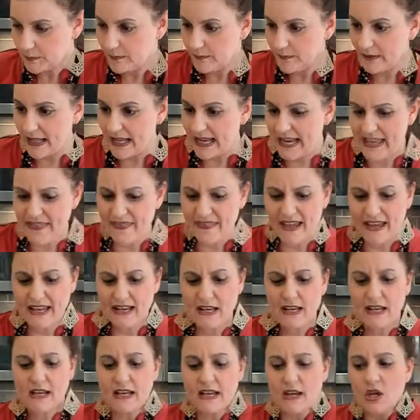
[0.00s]
And then
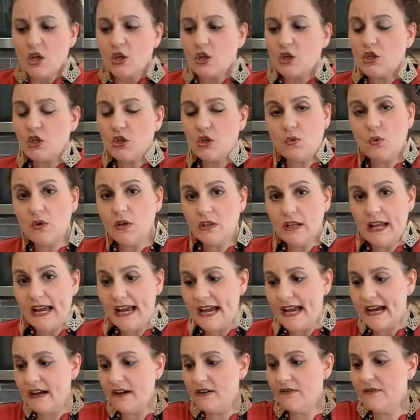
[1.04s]
you will
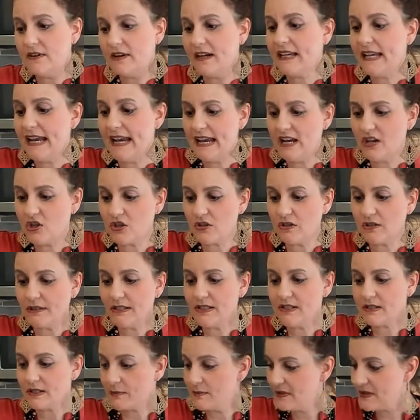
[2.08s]
have occasionally some
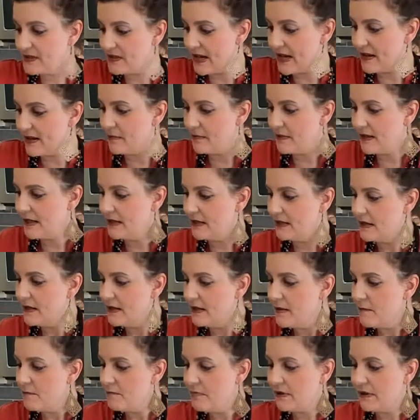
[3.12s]
sediment
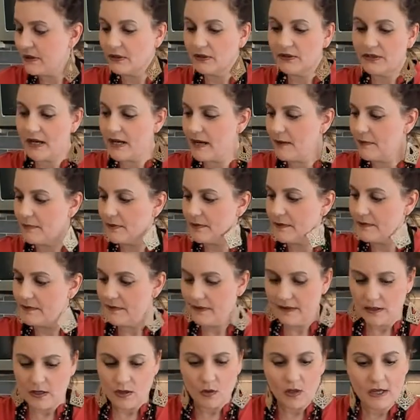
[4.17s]
build up
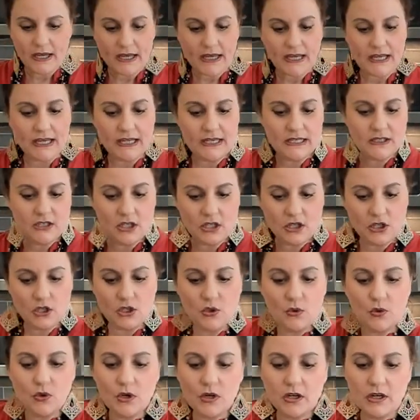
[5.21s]
in
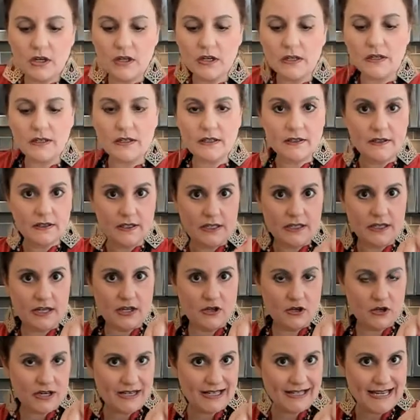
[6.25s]
your
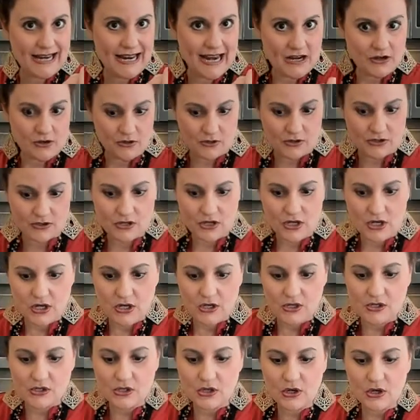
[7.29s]
containers.
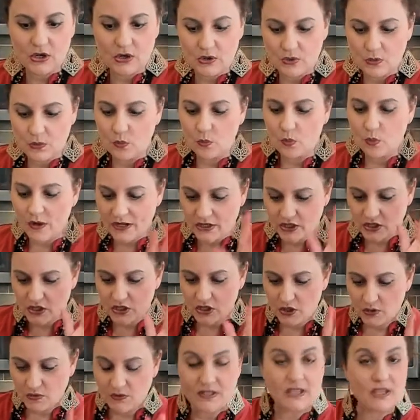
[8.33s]
So when you
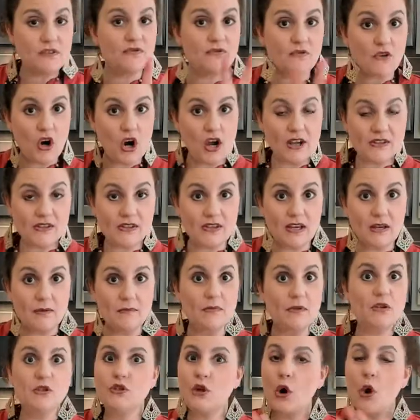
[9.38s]
defrost them,
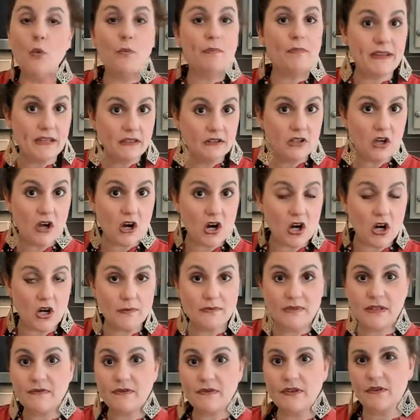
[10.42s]
don't be alarmed
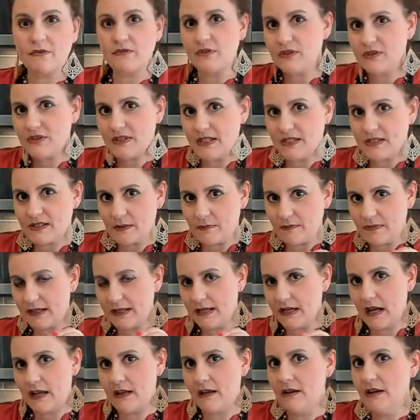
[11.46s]
if you see something kind of
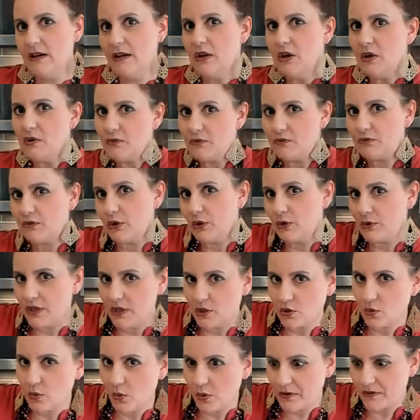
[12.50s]
floating
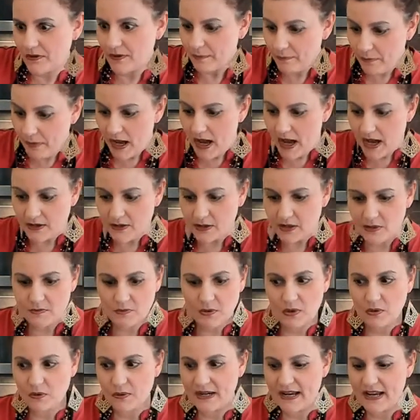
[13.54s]
toward the bottom or
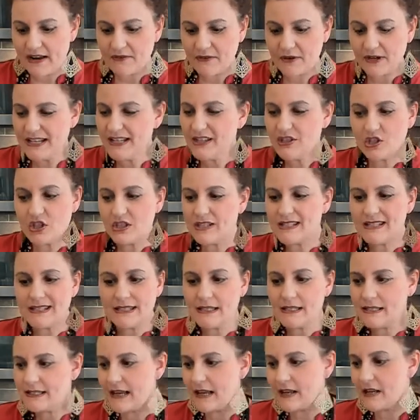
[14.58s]
whatever. It's just the
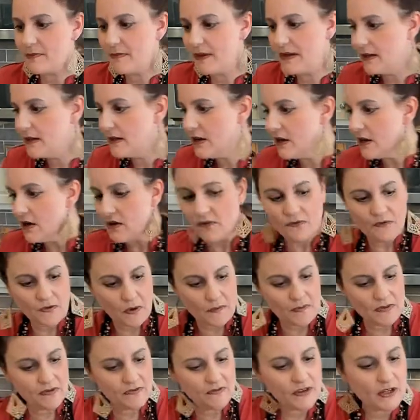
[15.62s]
sediment from the
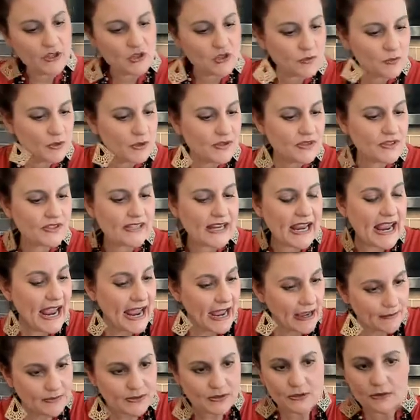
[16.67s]
vegetables. It's
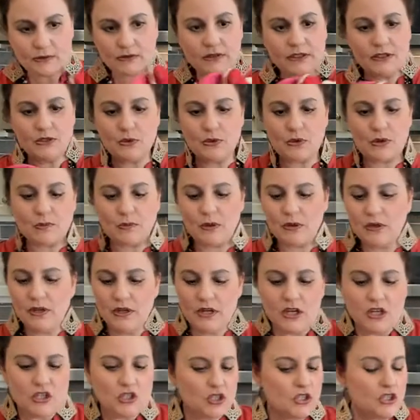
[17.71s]
absolutely normal.
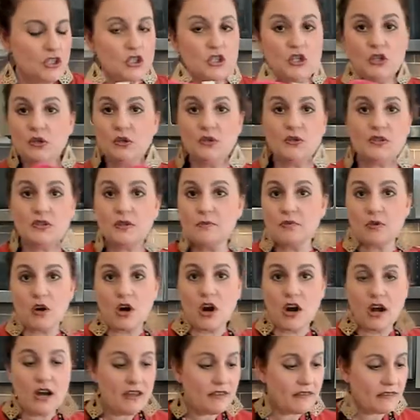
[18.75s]
Just use the
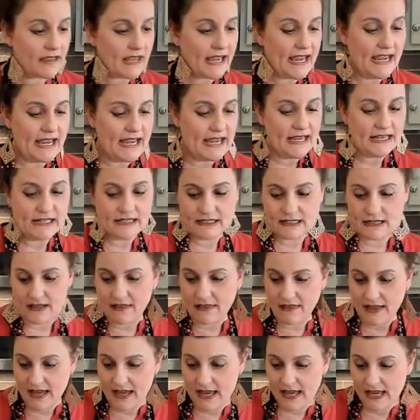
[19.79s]
broth, and
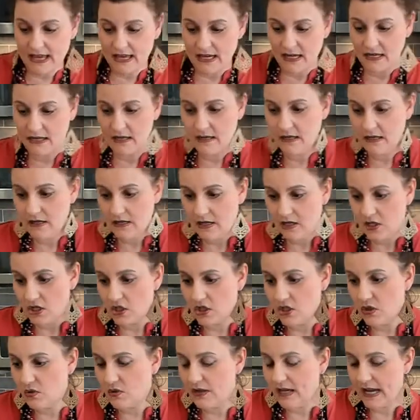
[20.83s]
then you
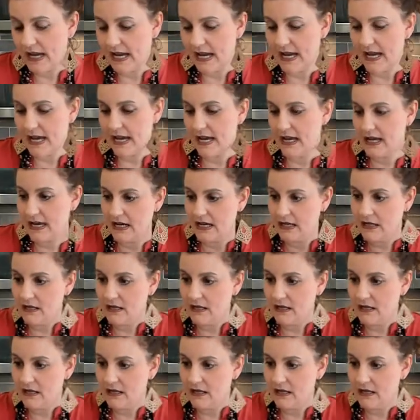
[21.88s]
can